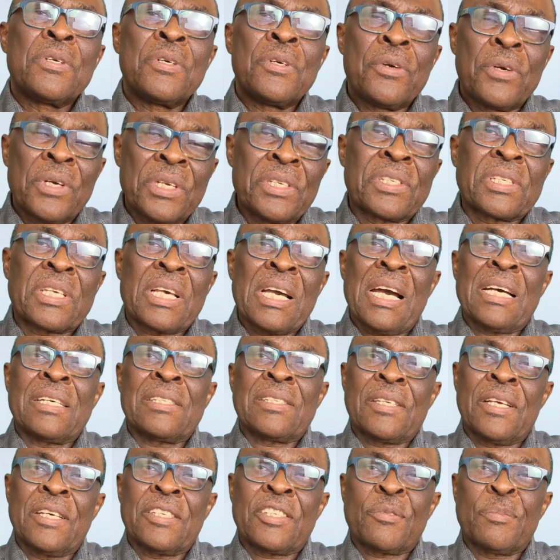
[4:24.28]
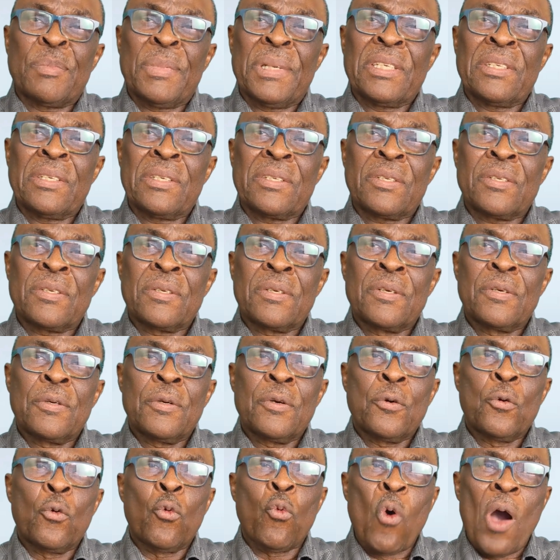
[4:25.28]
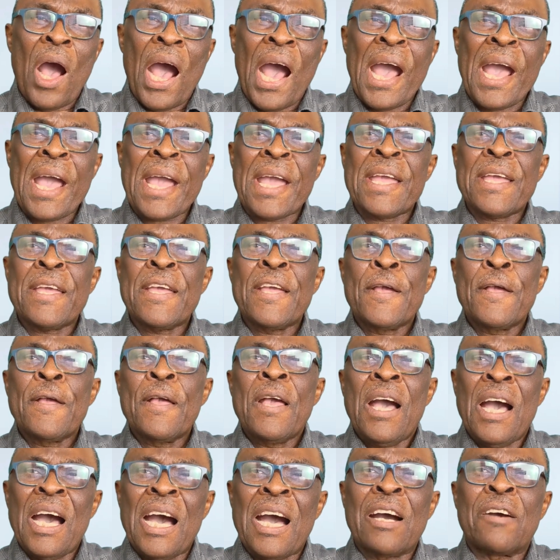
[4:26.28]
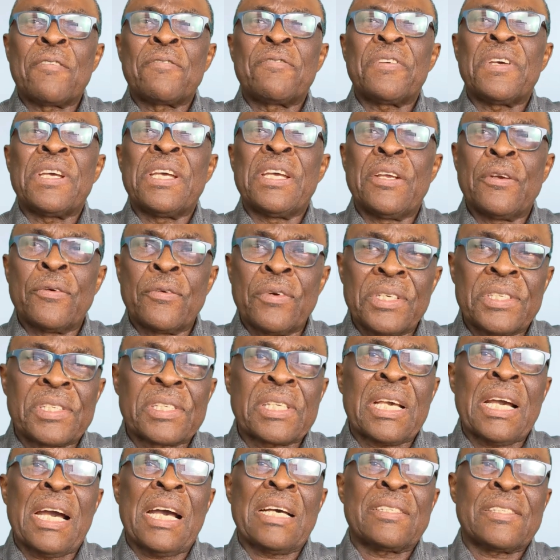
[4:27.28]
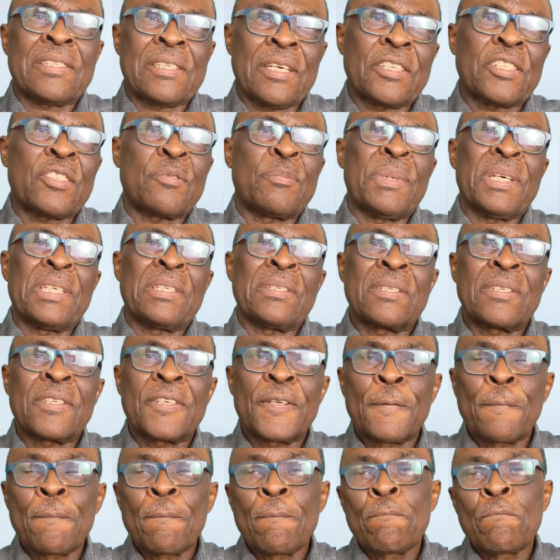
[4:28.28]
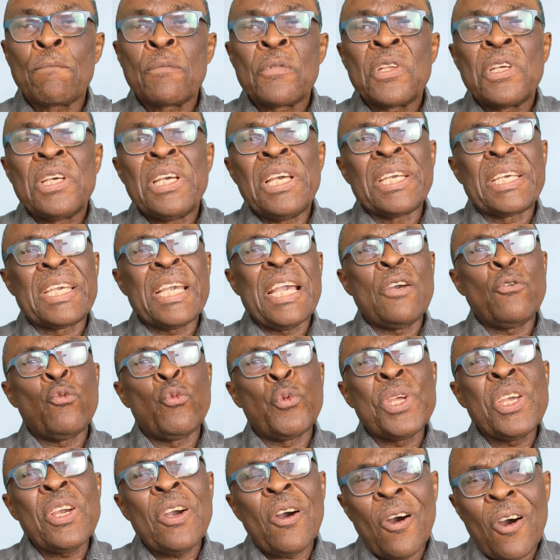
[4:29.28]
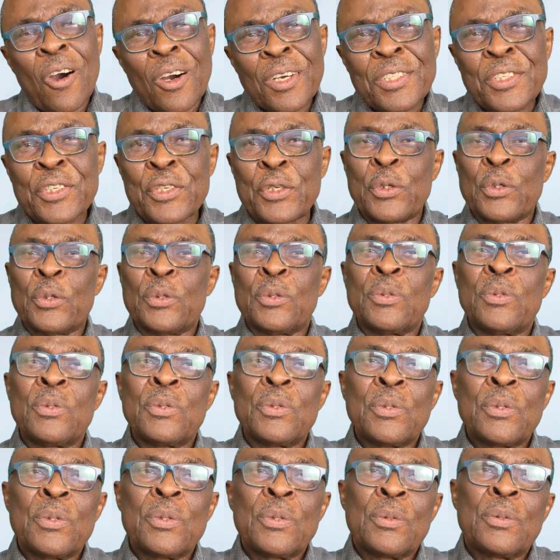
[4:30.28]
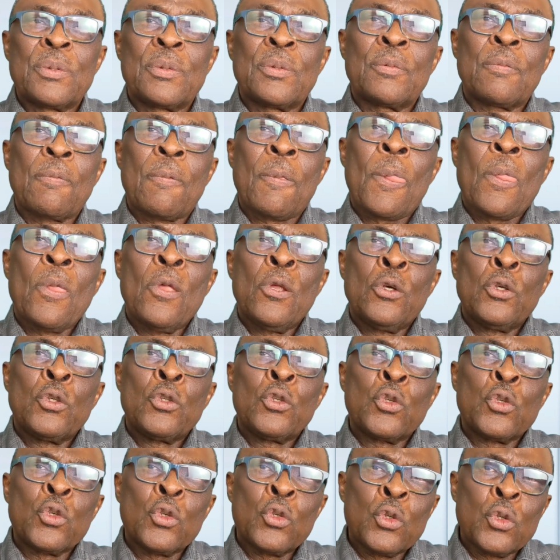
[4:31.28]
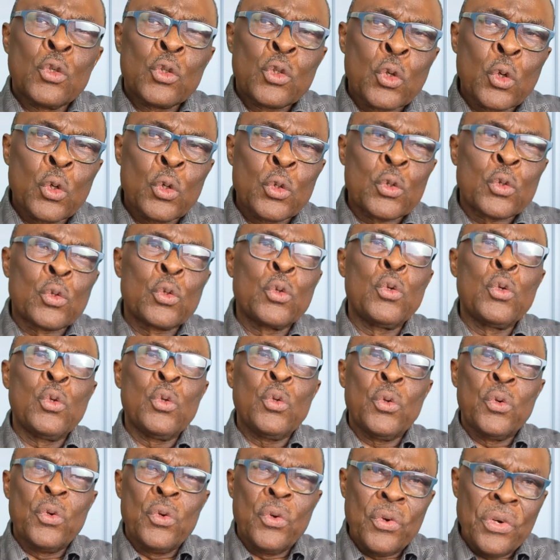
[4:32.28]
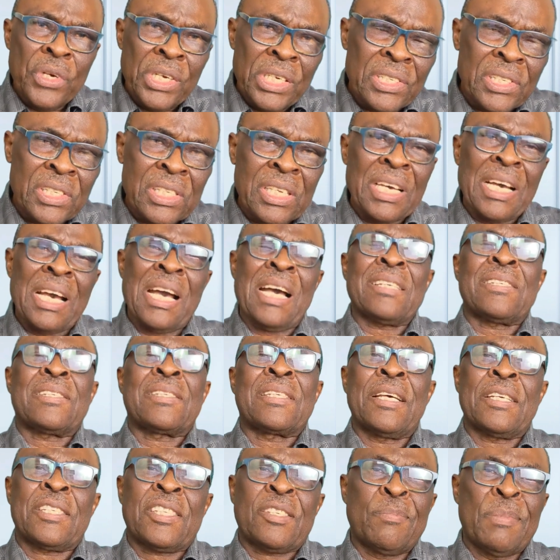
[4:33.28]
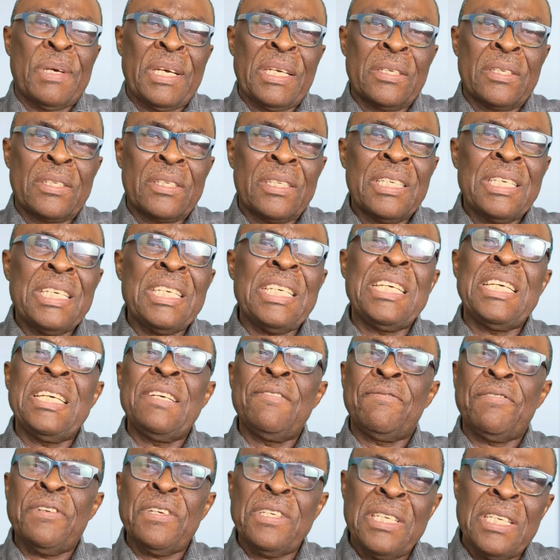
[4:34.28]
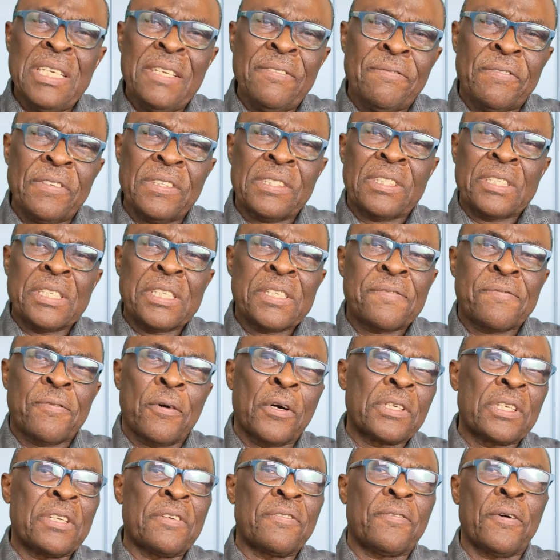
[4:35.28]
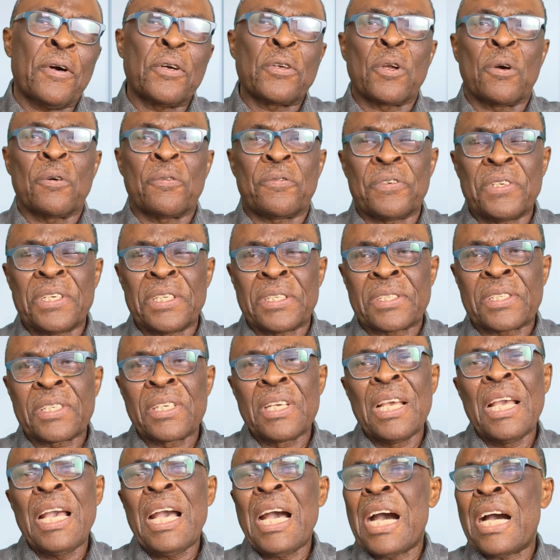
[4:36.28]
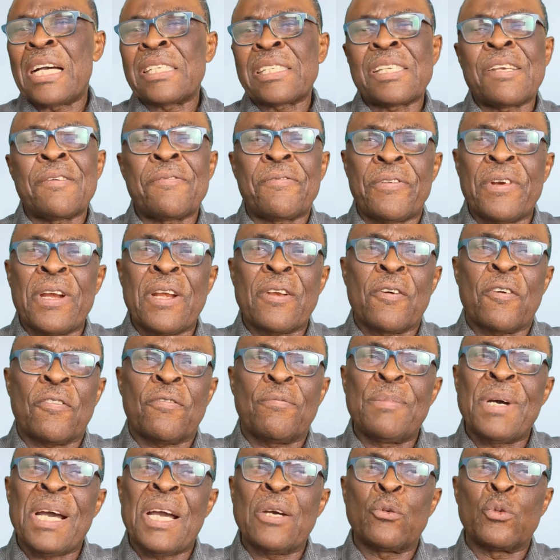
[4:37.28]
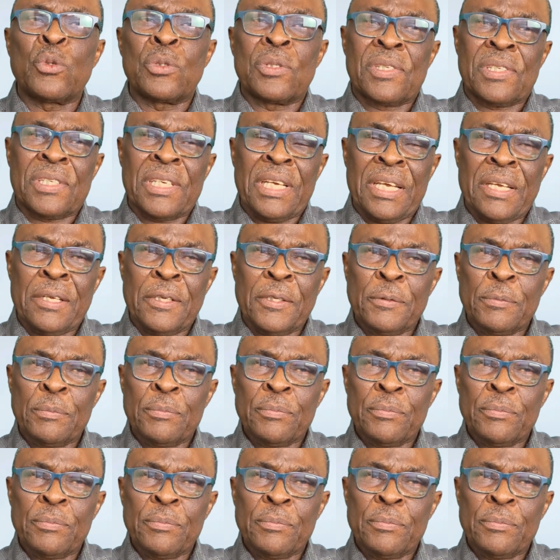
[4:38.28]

risk assessment. Why have a risk assessment? Again, we urge you to do risk assessment, even if it is for the fun of it, as a friend of mine would say.